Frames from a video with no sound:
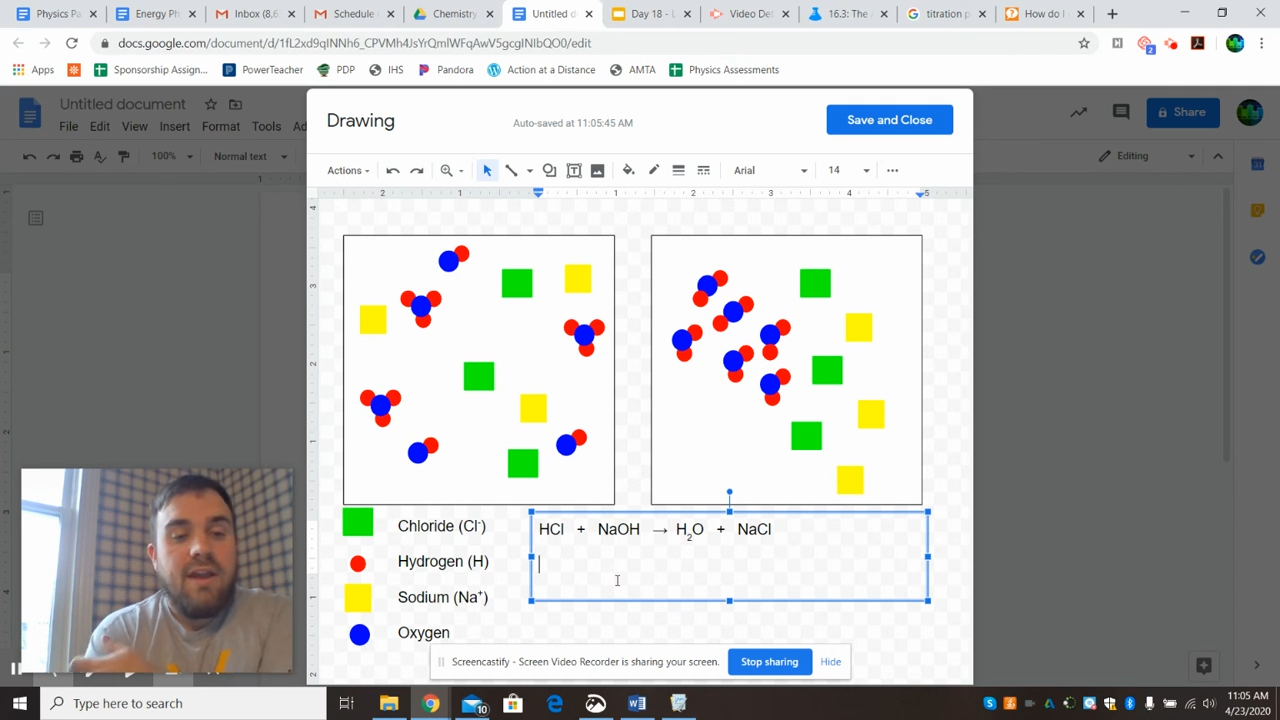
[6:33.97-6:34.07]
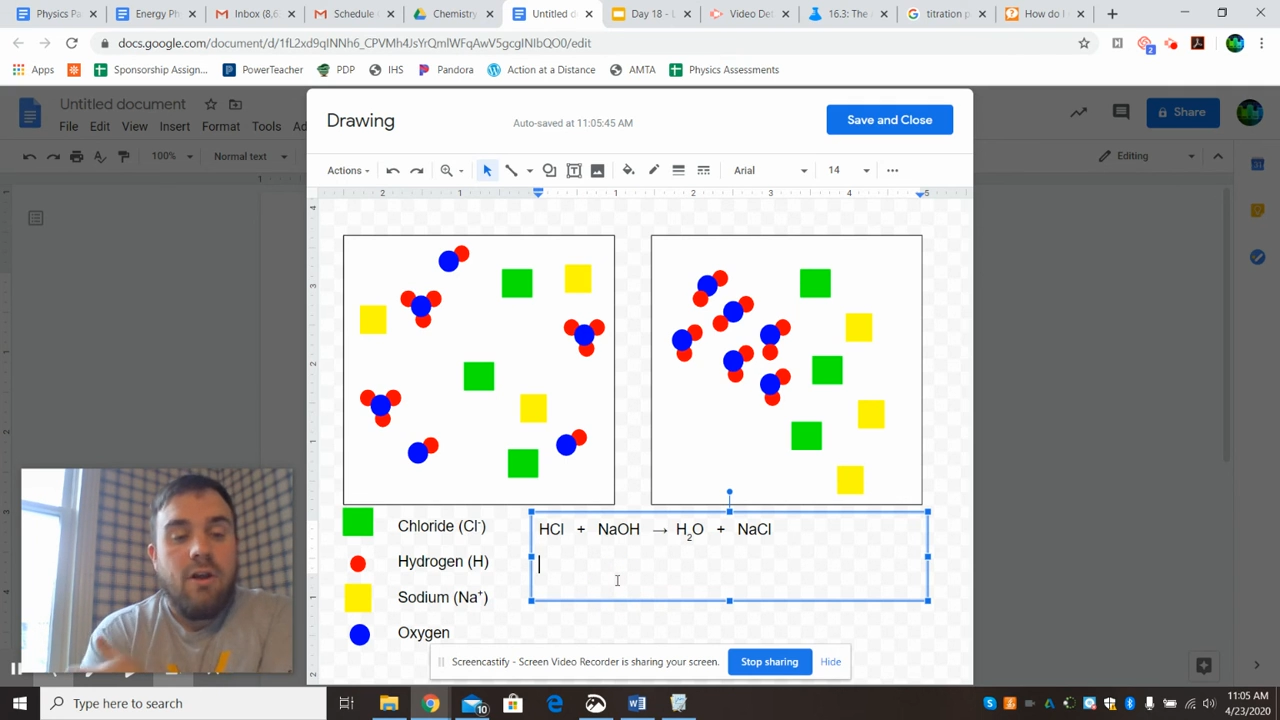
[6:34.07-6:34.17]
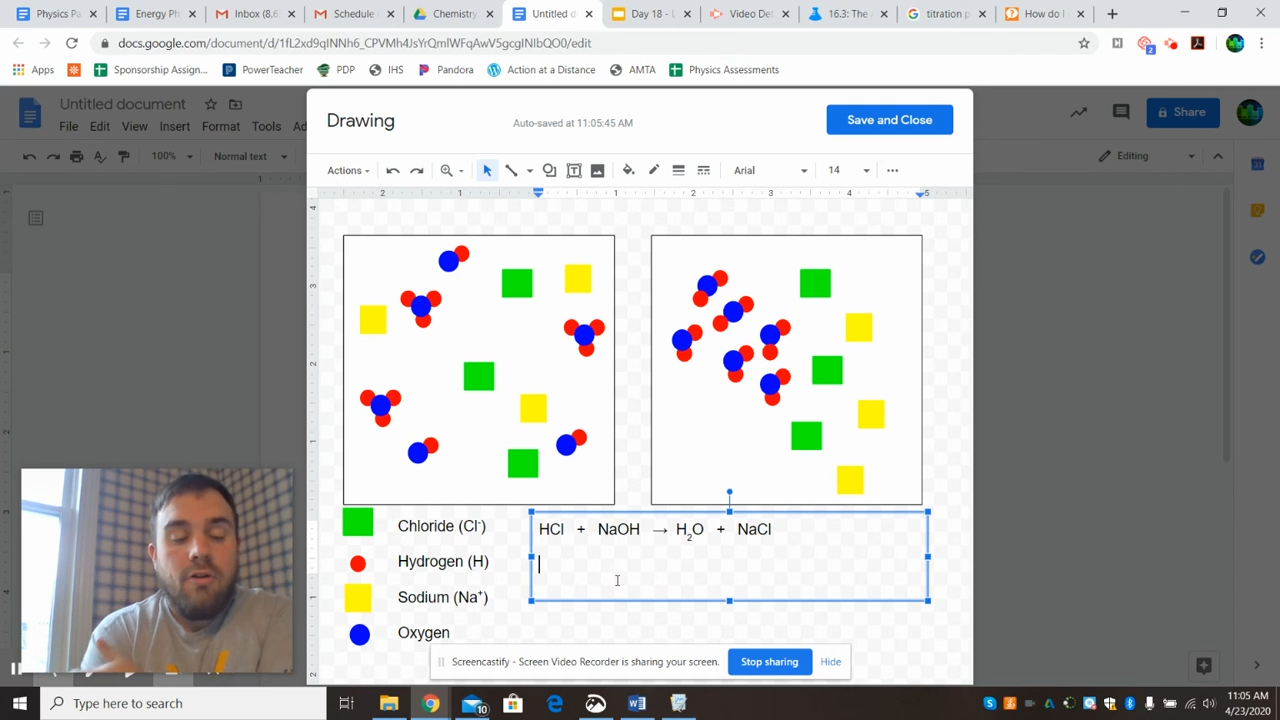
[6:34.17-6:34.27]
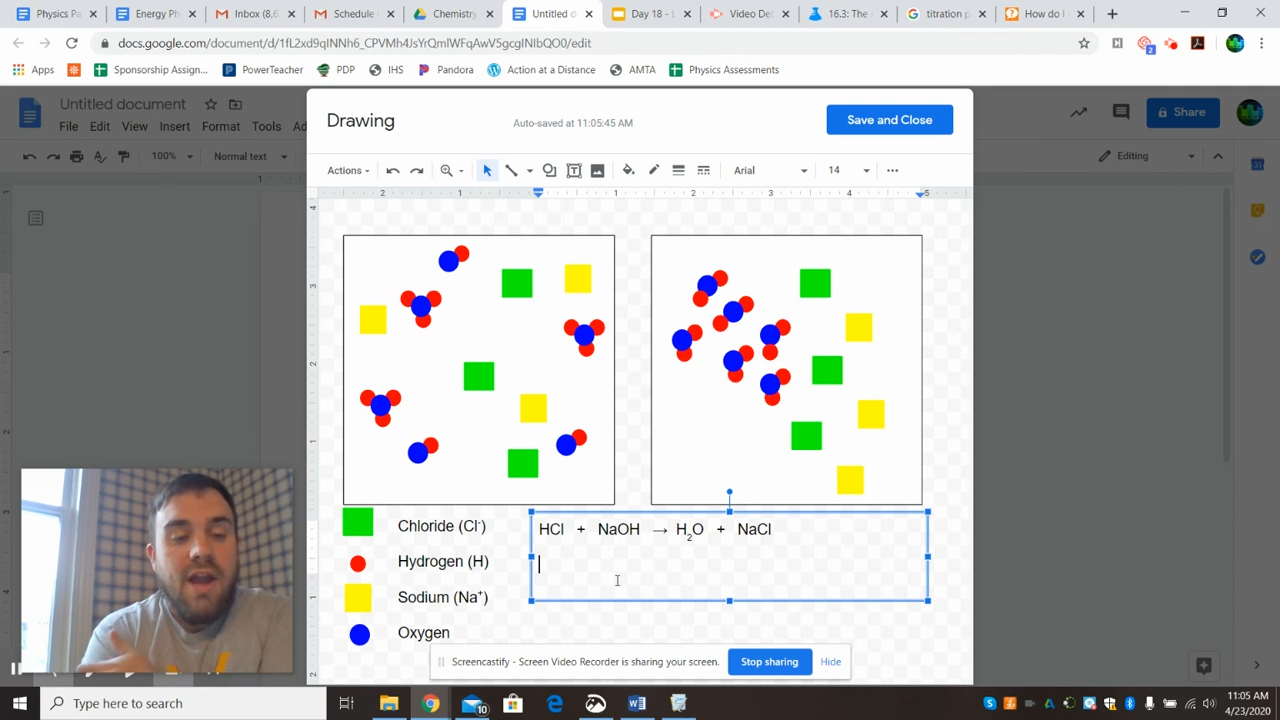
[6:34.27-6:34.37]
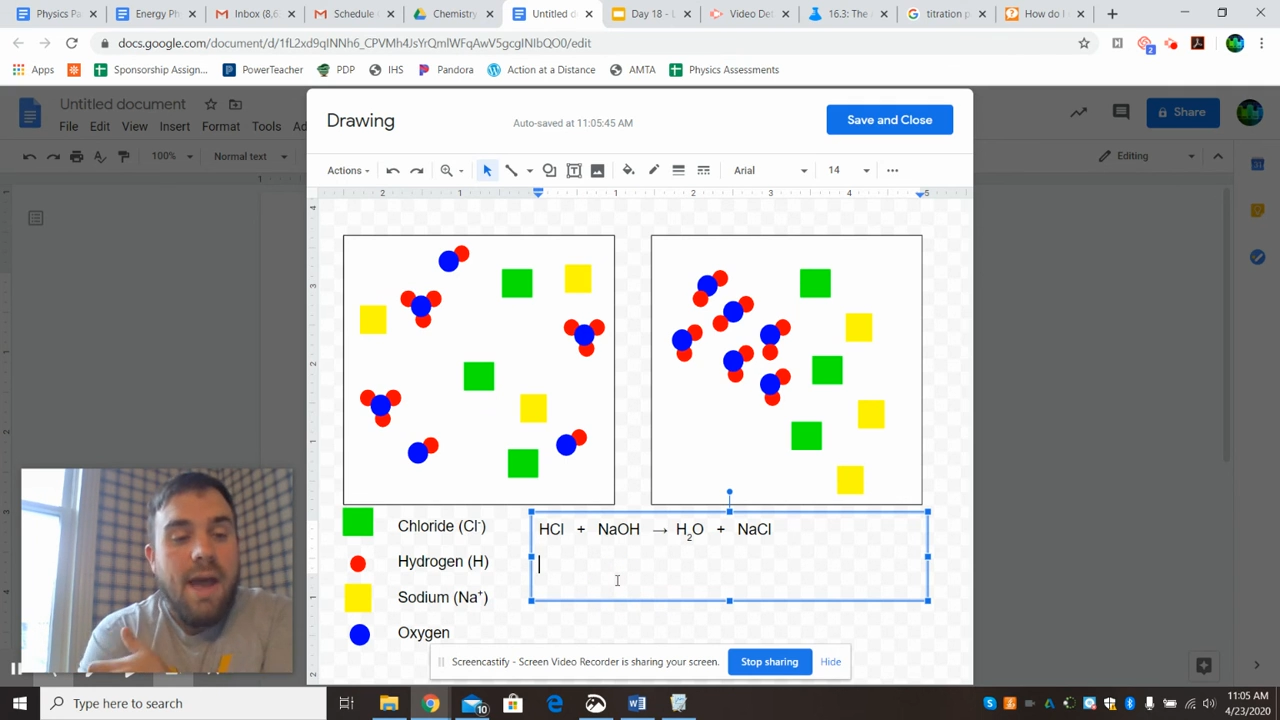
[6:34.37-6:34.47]

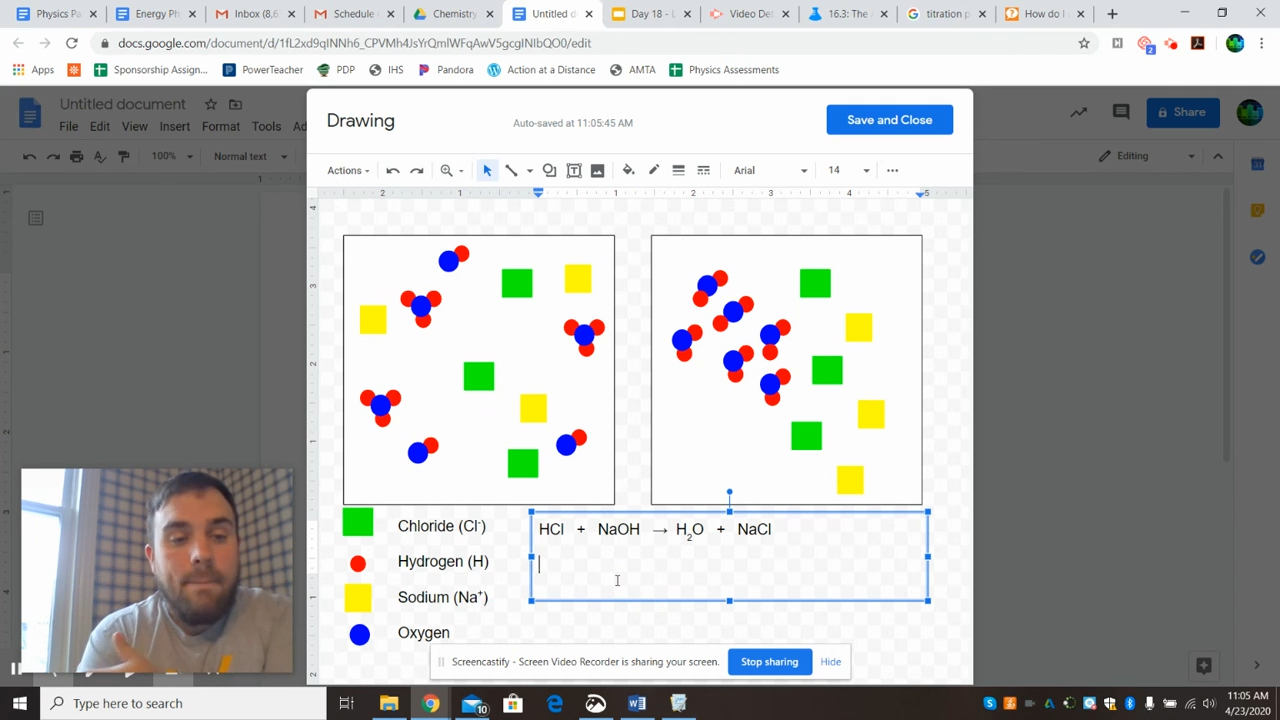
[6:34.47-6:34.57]
are not